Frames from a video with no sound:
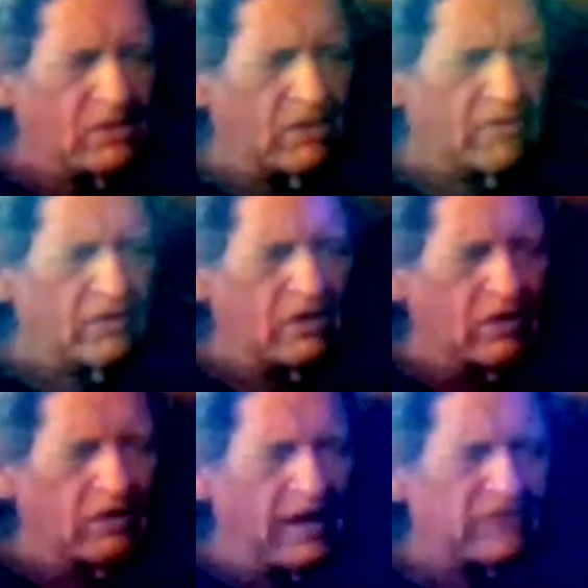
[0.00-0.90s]
the
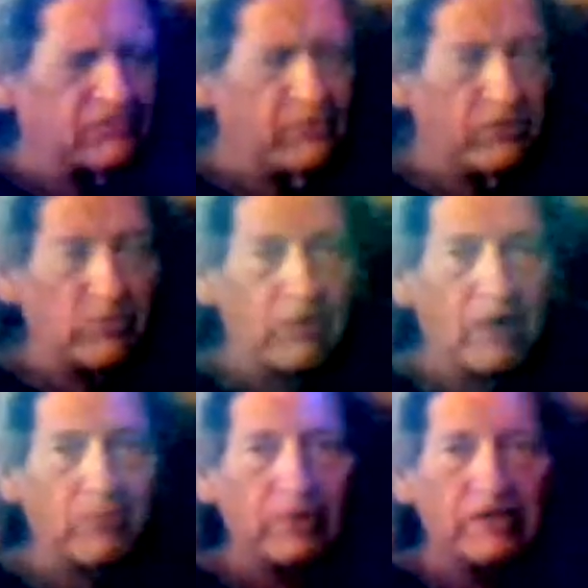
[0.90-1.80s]
last minute
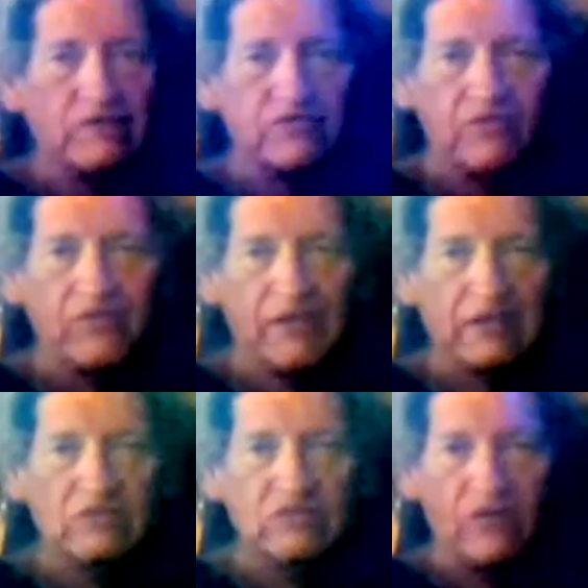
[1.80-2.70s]
properties of
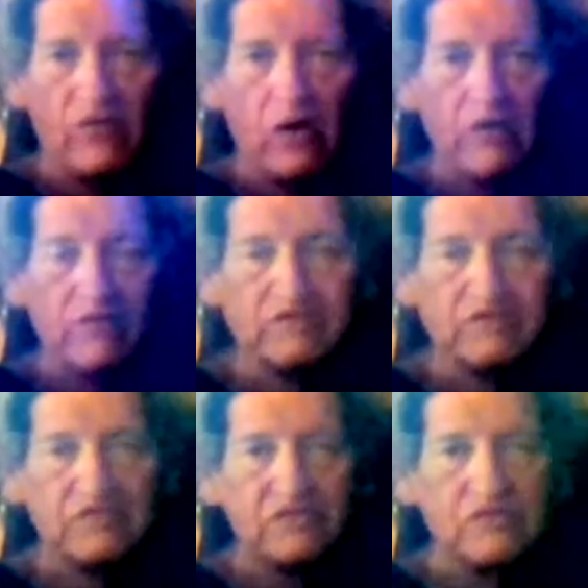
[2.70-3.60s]
things, of all of
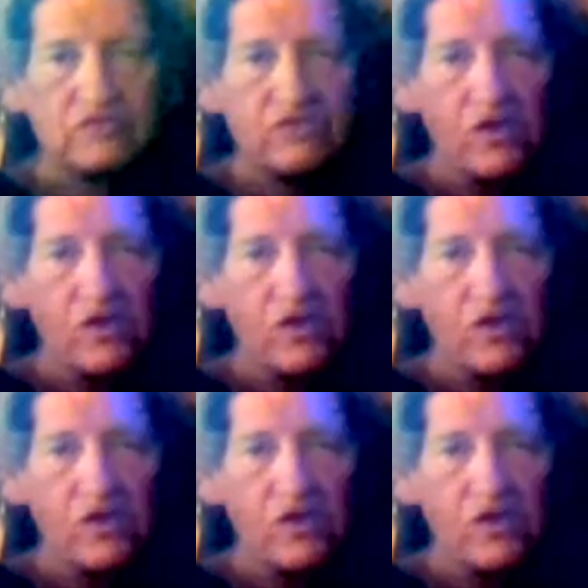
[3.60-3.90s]
existence,